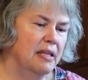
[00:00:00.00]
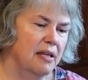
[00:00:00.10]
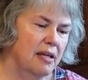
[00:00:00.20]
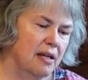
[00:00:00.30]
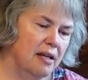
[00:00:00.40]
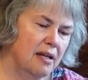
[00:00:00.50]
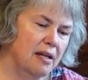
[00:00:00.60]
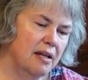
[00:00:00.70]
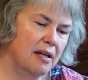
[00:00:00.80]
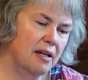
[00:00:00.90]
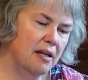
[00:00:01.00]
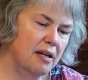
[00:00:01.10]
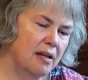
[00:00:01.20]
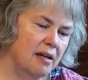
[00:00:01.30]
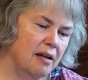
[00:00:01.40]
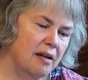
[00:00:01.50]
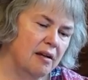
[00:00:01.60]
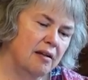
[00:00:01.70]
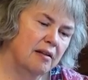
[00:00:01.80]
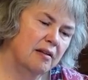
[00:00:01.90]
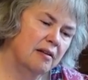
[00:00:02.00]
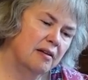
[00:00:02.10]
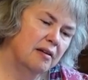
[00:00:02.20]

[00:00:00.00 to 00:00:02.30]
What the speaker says: Nothing is said.